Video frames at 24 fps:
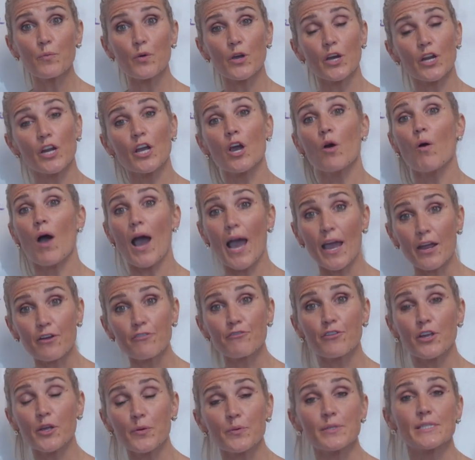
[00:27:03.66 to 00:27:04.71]
we're gonna go higher
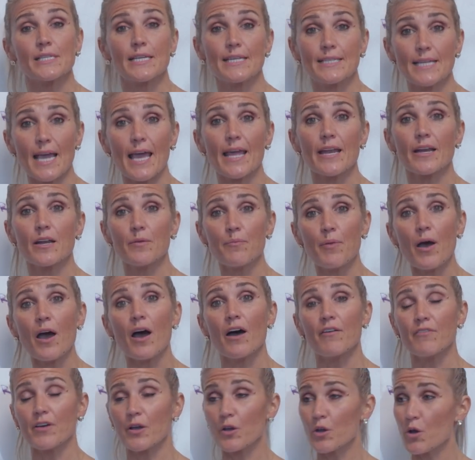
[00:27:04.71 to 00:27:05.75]
frequency, 10 and
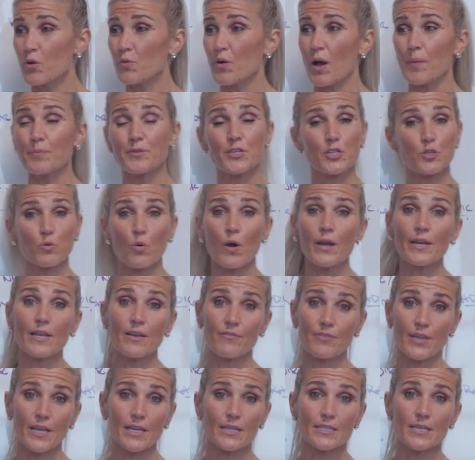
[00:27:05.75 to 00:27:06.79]
above. I'll go up to 20
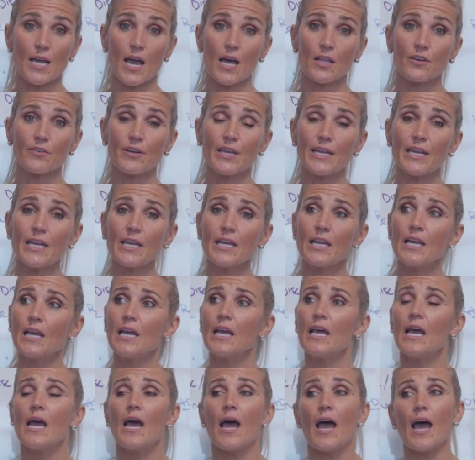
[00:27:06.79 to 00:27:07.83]
if they can tolerate it.
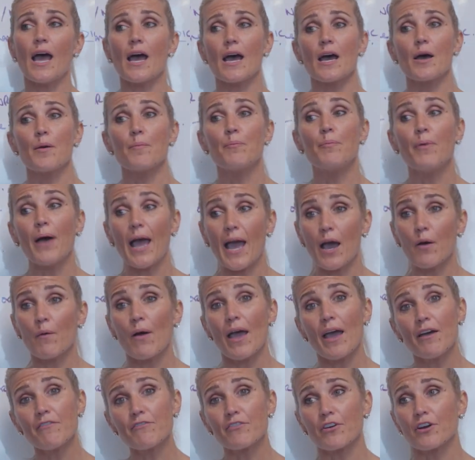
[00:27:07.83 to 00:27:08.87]
But
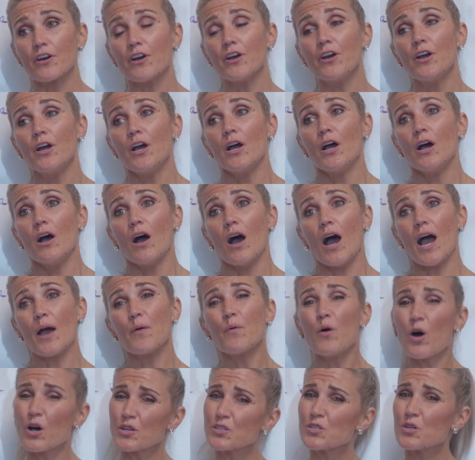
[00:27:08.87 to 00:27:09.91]
however, I
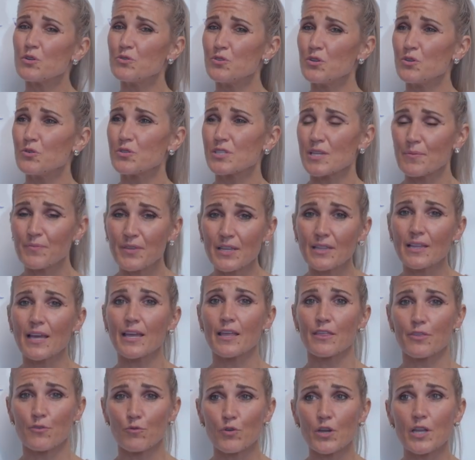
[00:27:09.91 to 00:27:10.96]
will also do something
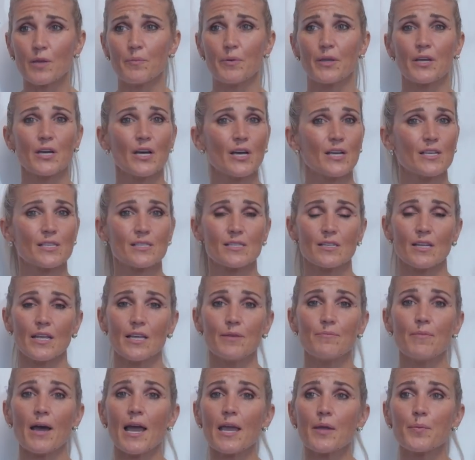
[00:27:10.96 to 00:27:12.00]
like 3, because
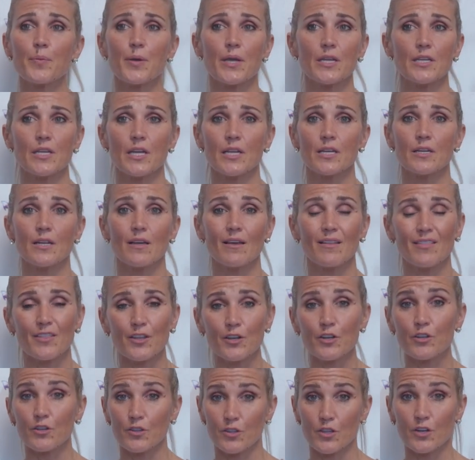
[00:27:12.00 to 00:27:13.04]
in my opinion,
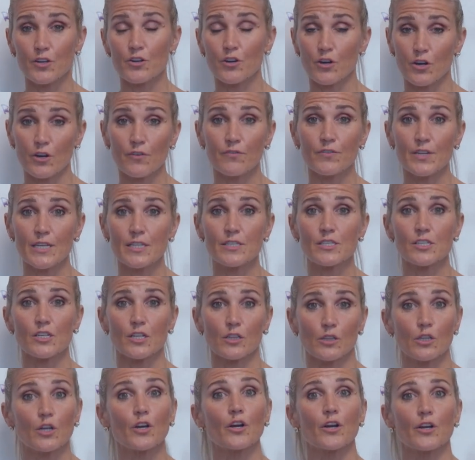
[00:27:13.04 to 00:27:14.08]
the nerve needs to
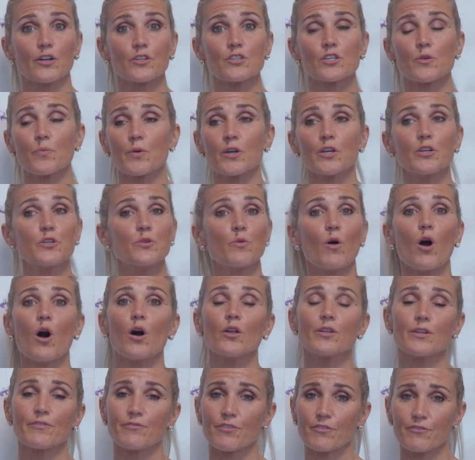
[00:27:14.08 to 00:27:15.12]
learn. So we're gonna do
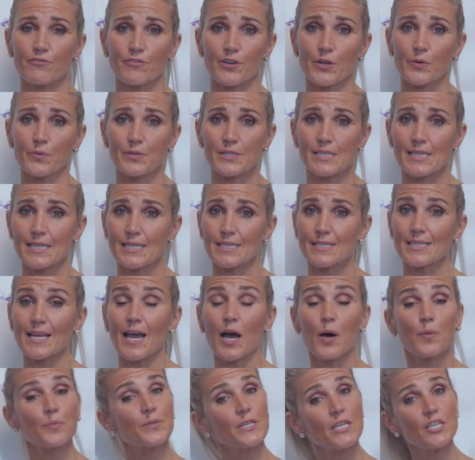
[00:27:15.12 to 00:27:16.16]
all different frequencies to
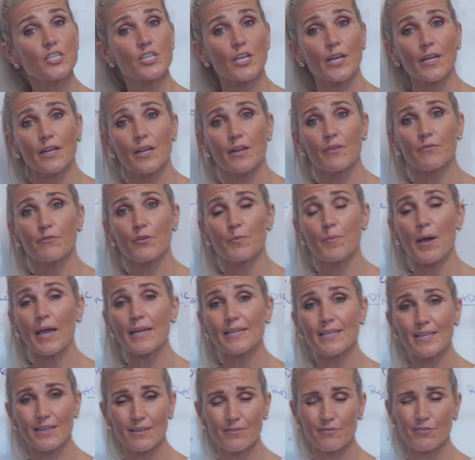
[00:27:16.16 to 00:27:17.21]
help teach it and
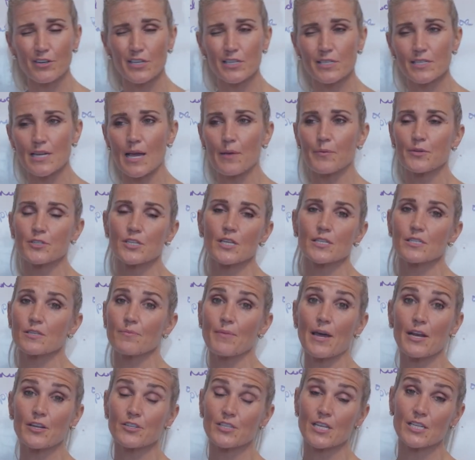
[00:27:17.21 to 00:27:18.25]
remind it and reestablish that
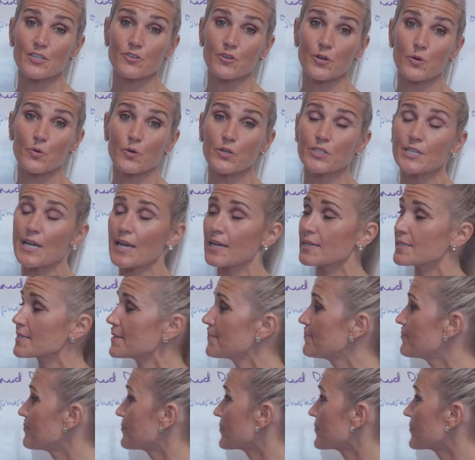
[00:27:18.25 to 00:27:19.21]
somatosensory cortex.